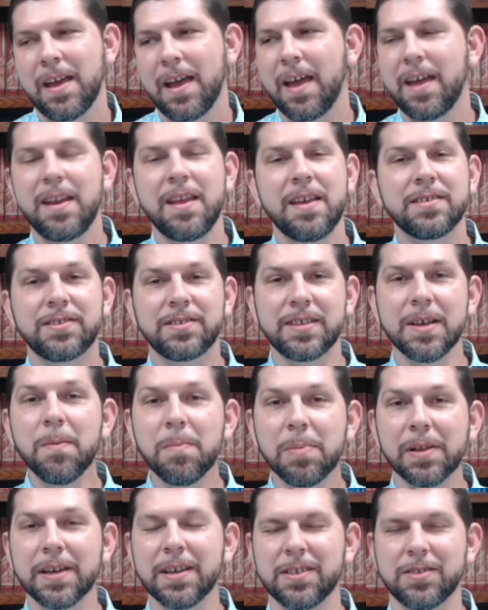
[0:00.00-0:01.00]
And his
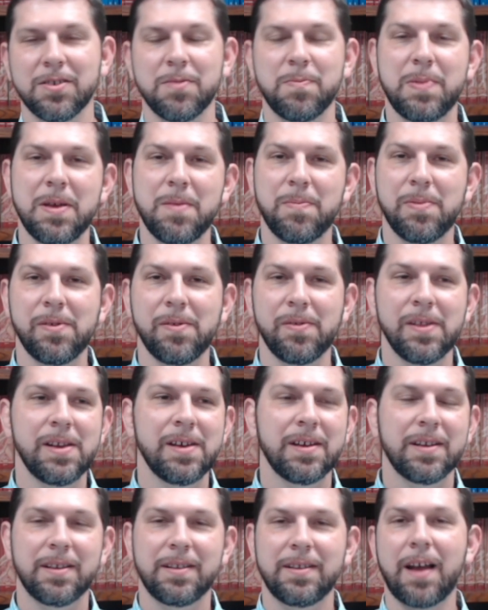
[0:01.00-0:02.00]
siblings are people,
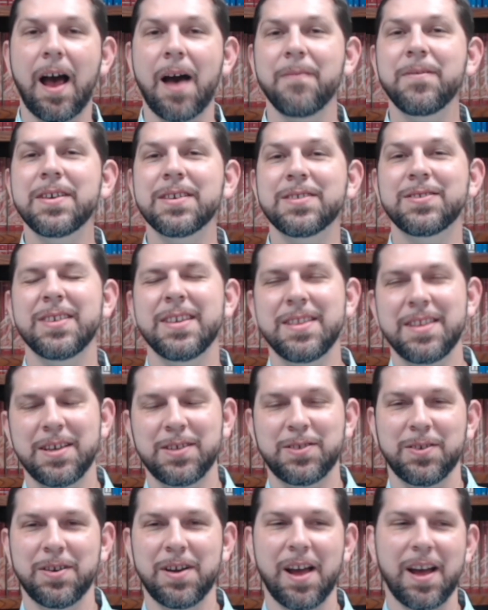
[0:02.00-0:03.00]
obviously,
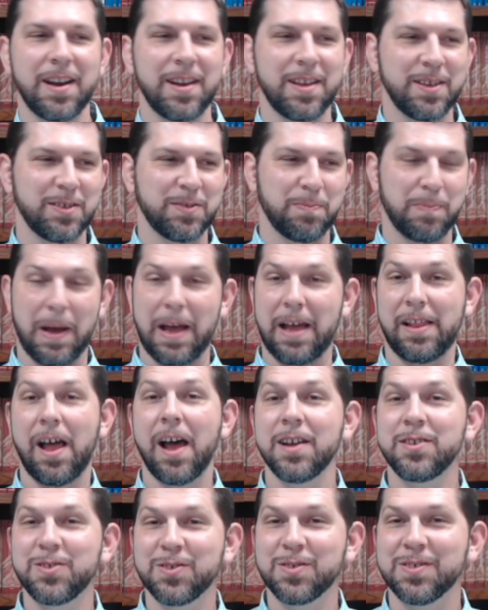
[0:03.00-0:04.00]
these are not his
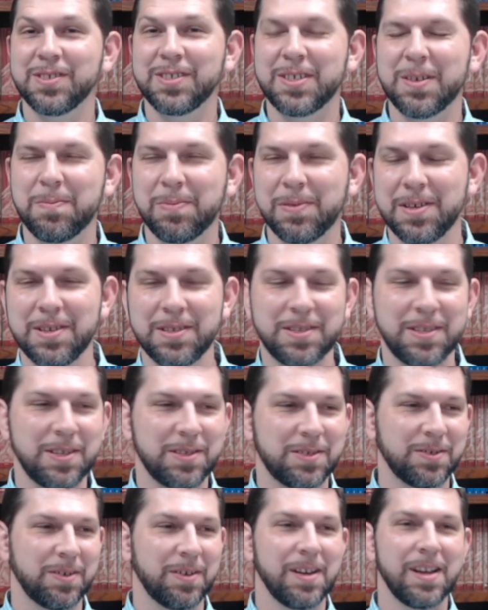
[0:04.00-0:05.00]
biological siblings.
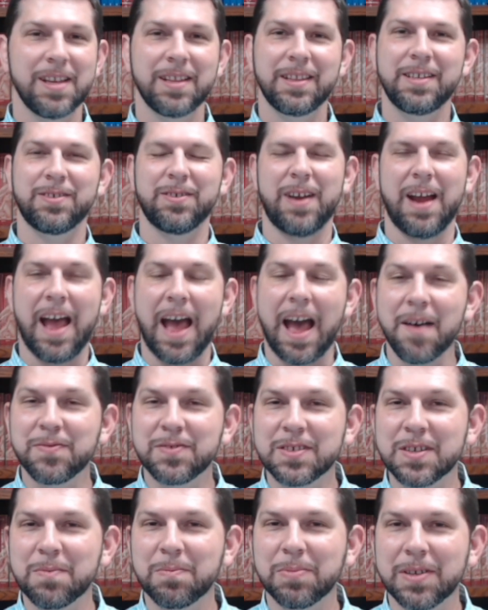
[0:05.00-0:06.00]
These are, these are
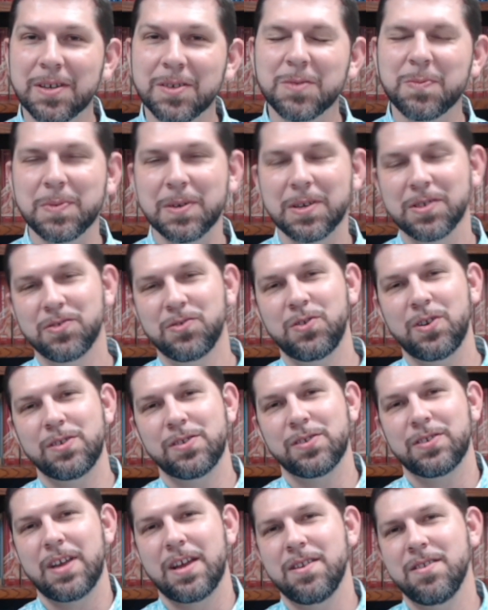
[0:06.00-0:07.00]
half siblings because
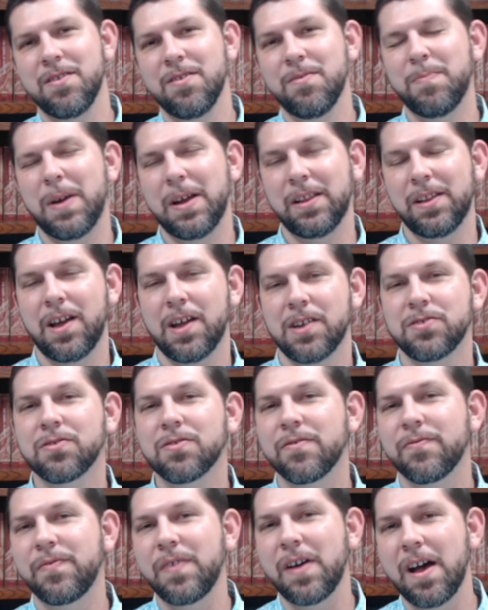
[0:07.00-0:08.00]
Jesus had no
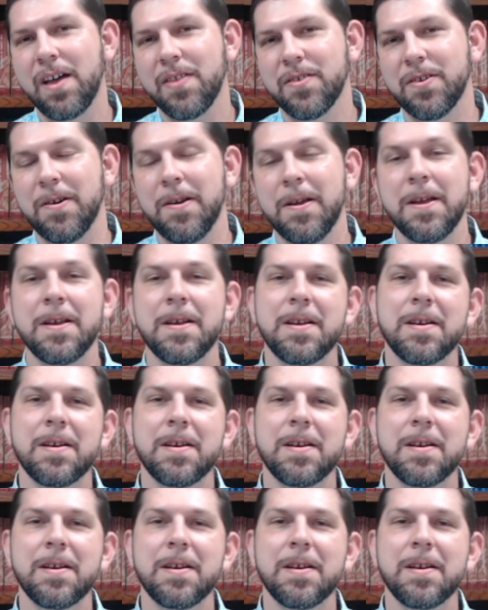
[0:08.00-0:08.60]
biological father.